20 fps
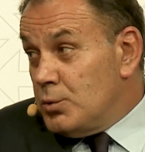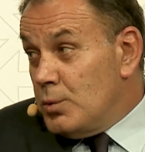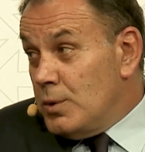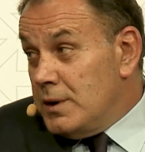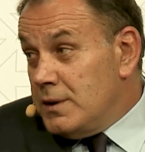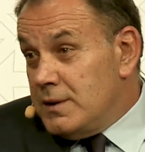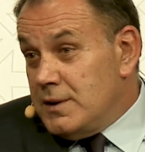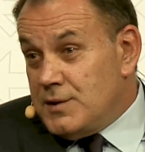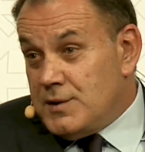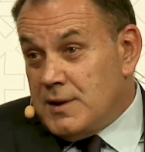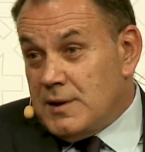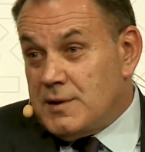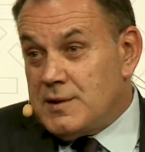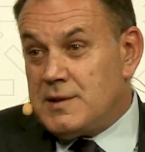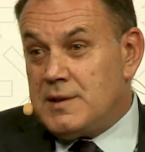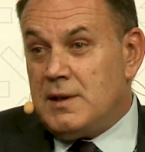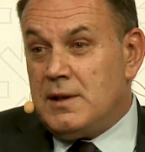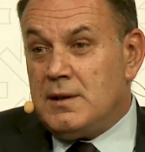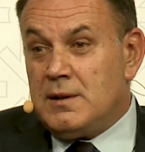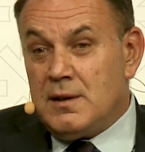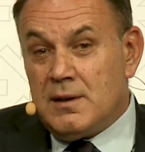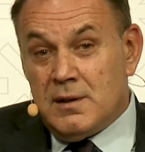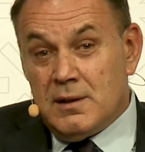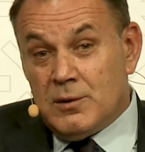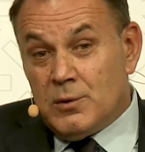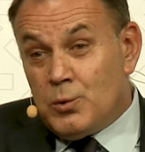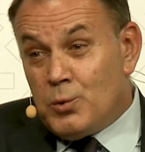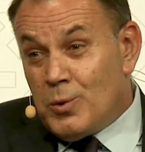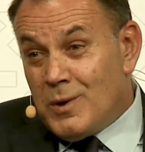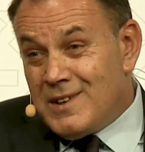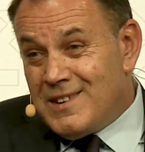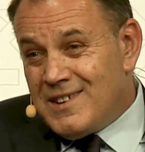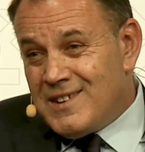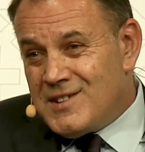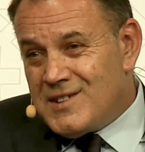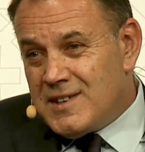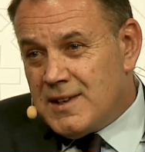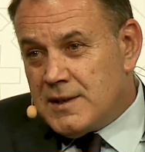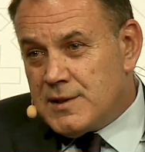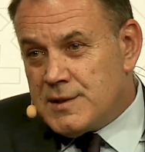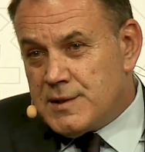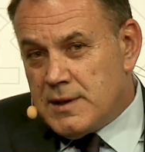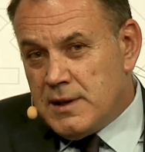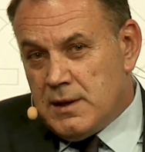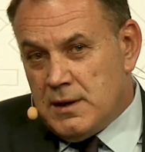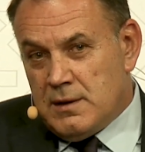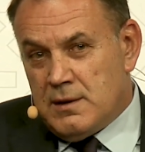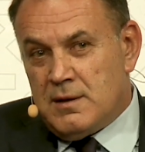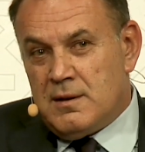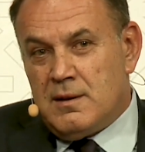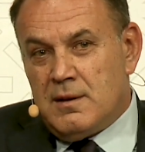2016. And in 2016,